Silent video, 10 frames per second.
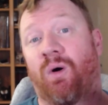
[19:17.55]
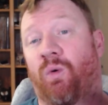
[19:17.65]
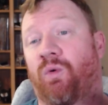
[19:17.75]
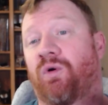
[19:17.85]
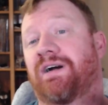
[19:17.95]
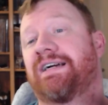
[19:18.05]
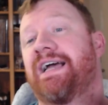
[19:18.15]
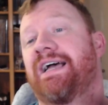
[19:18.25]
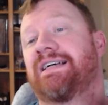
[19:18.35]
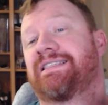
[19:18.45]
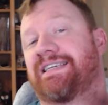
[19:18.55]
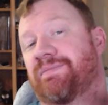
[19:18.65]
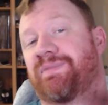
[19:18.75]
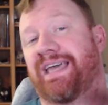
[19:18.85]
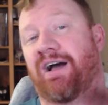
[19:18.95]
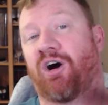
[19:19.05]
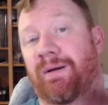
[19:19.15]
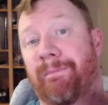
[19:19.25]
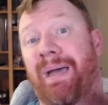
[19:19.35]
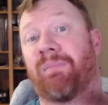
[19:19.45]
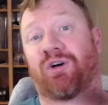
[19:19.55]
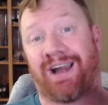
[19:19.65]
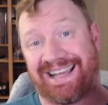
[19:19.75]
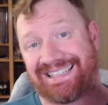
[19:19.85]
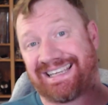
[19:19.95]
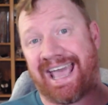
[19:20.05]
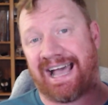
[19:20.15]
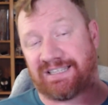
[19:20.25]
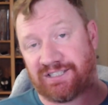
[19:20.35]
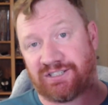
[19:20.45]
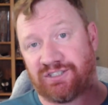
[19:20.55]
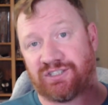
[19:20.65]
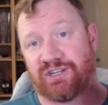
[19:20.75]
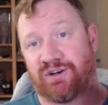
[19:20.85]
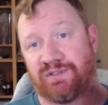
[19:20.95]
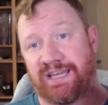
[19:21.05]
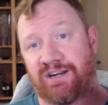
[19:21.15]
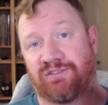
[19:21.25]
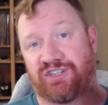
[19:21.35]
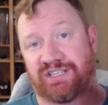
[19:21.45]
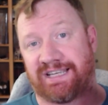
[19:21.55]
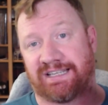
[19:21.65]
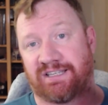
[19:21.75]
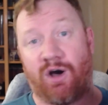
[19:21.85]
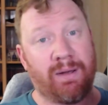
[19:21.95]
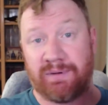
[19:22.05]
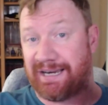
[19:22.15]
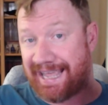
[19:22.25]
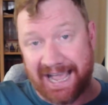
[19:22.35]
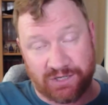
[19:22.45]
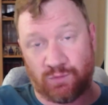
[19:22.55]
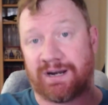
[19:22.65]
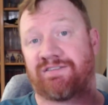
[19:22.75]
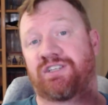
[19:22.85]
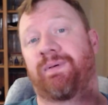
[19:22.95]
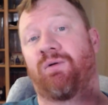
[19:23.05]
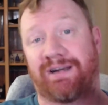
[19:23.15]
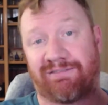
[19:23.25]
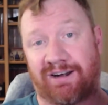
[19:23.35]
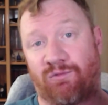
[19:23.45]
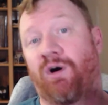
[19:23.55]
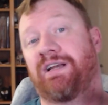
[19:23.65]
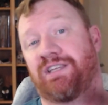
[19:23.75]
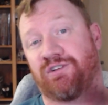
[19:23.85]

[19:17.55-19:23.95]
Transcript: Or they are a memorized caster, so they don't just get to, I'm going to cast whatever spell whenever I want.